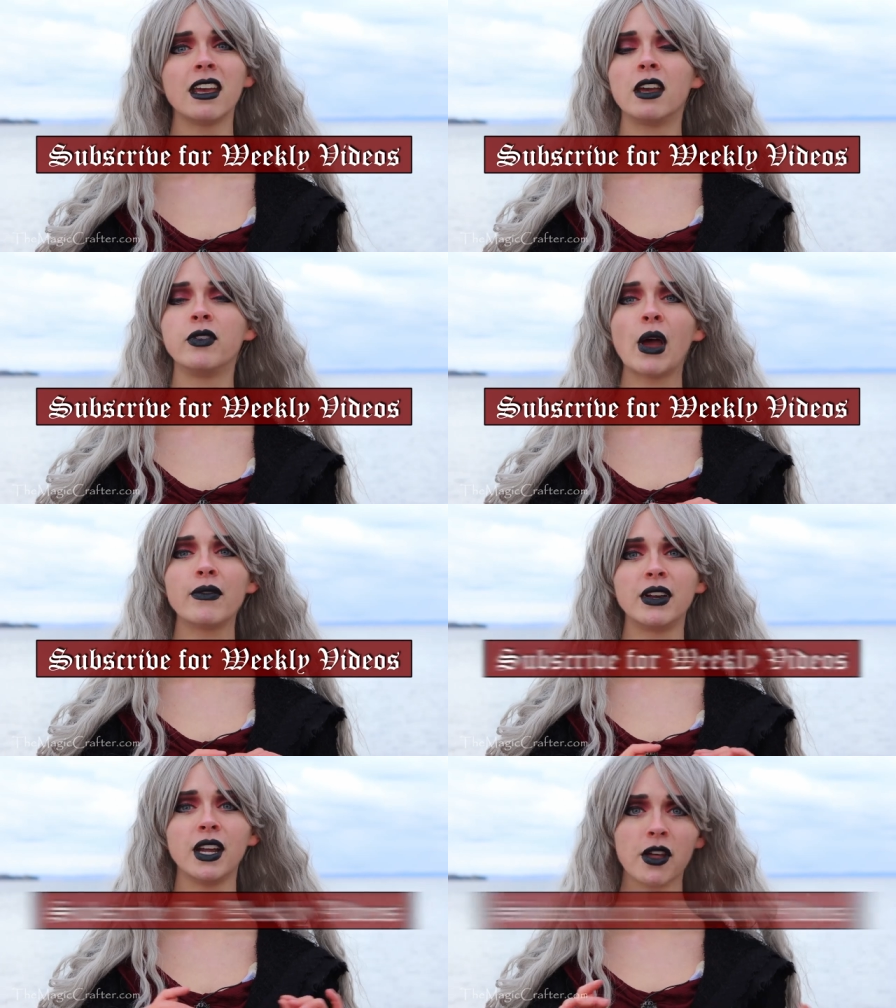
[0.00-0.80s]
If you
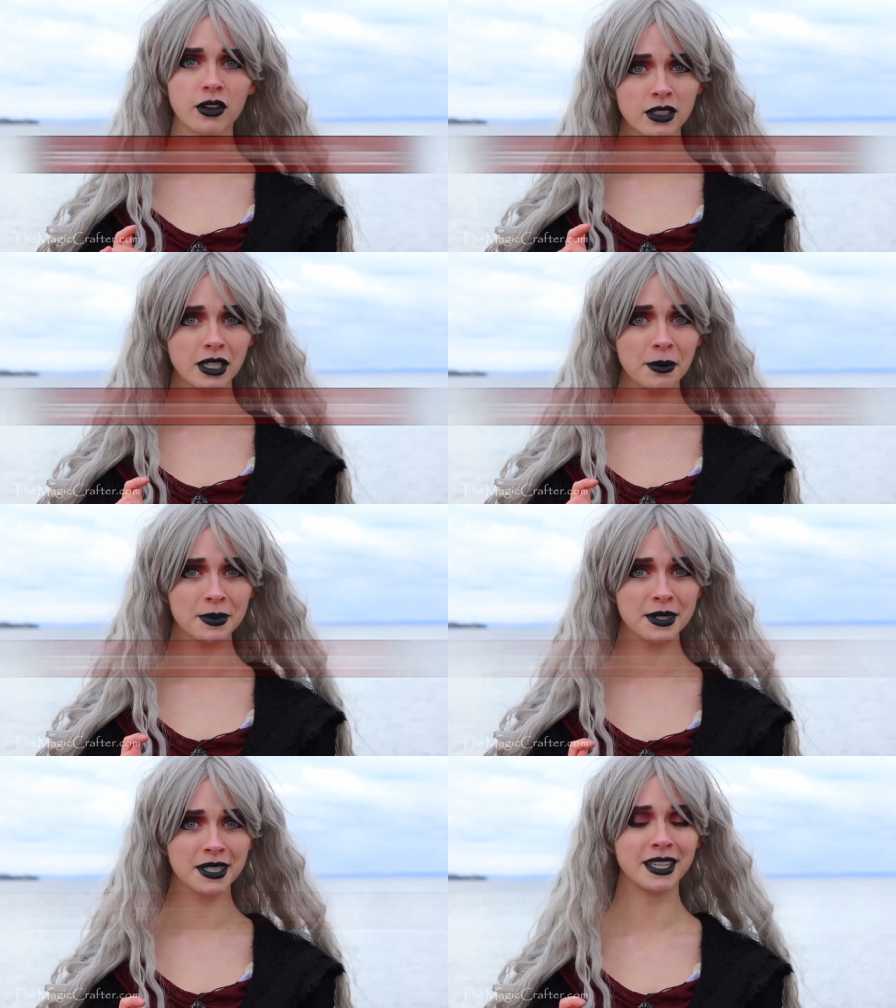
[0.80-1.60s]
have any other
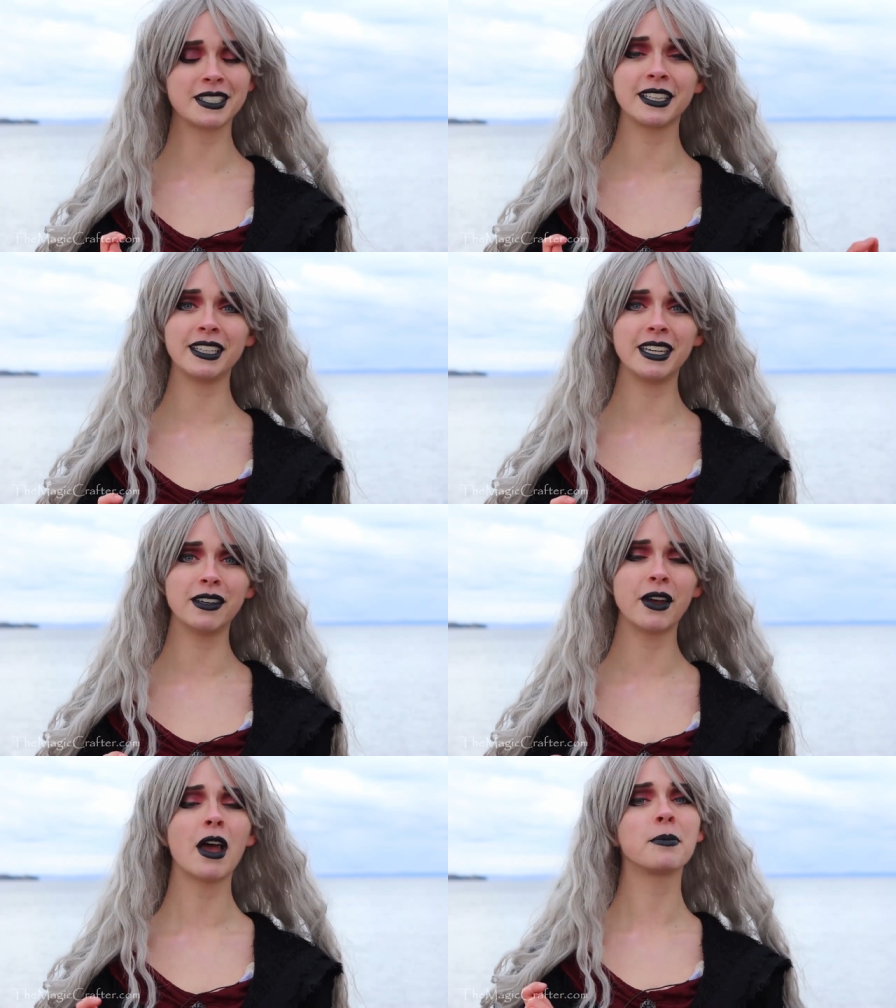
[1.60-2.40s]
tips to leave,